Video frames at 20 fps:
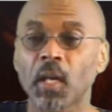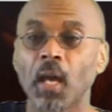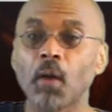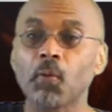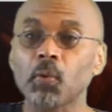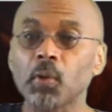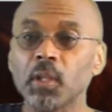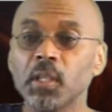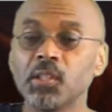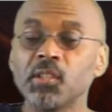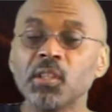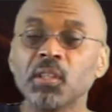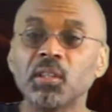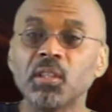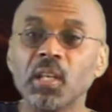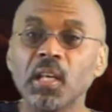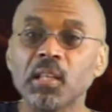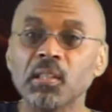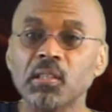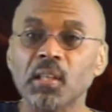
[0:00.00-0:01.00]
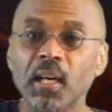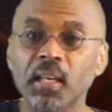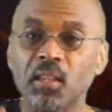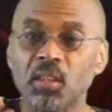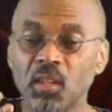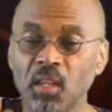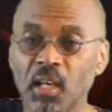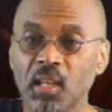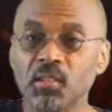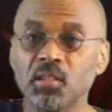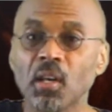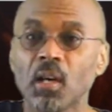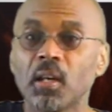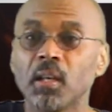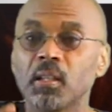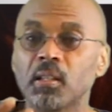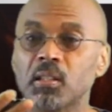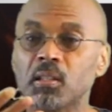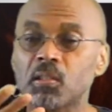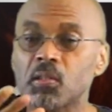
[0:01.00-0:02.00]
And releasing things like this
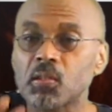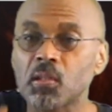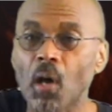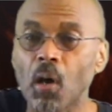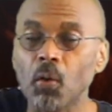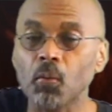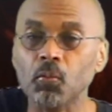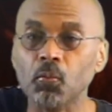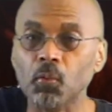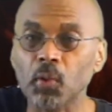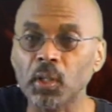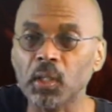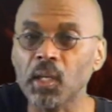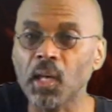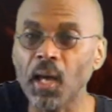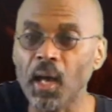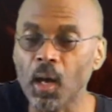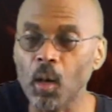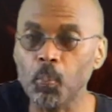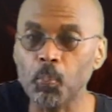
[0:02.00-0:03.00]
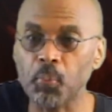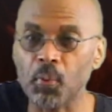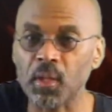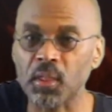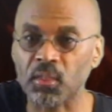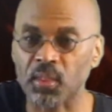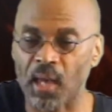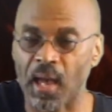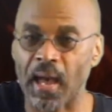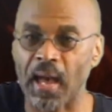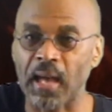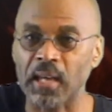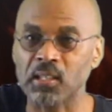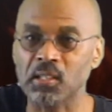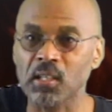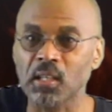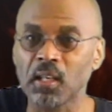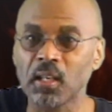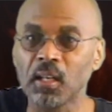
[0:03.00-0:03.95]
don't really help with that.